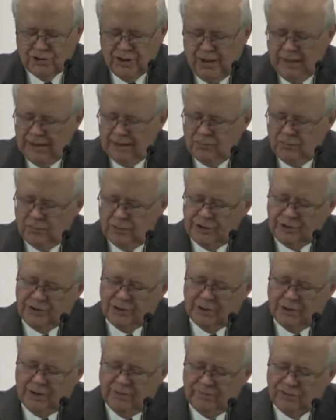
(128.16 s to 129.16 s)
said, and would
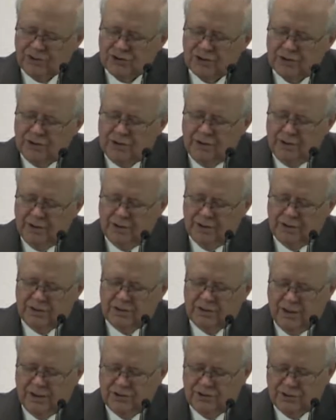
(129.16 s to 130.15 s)
you give us good
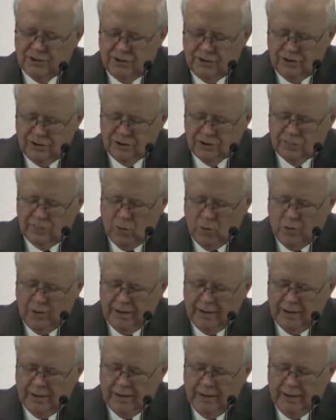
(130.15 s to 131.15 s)
attention this
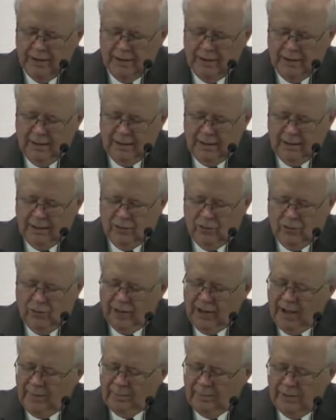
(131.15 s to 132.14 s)
morning?
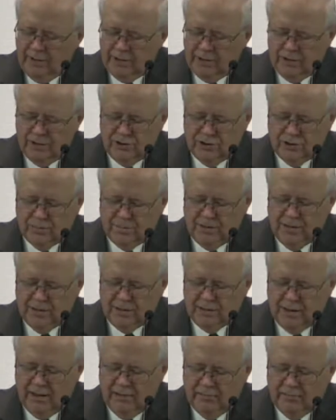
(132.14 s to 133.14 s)
Lord, I pray you'd
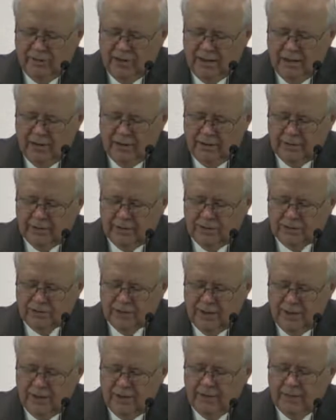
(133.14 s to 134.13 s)
speak to every heart that's
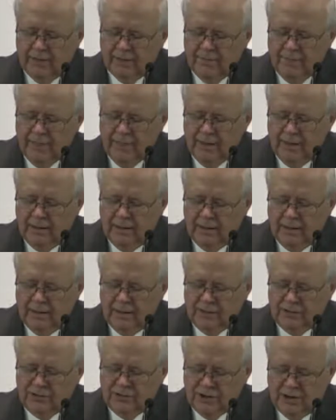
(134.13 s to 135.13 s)
here.
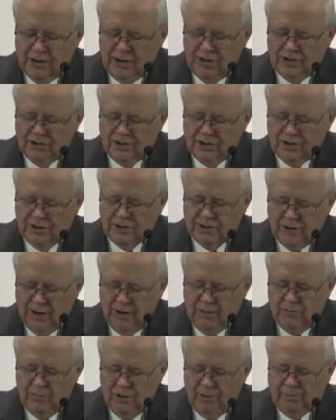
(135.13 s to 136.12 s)
In Jesus'
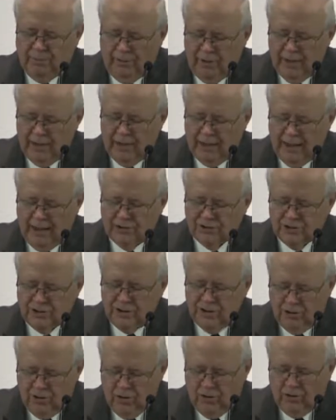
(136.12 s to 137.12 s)
name we pray and ask
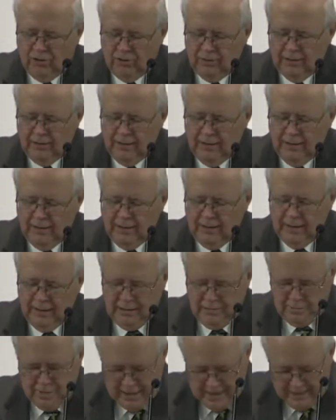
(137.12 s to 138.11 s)
it all.
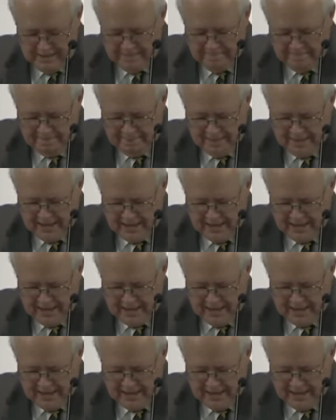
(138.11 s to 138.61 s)
Amen.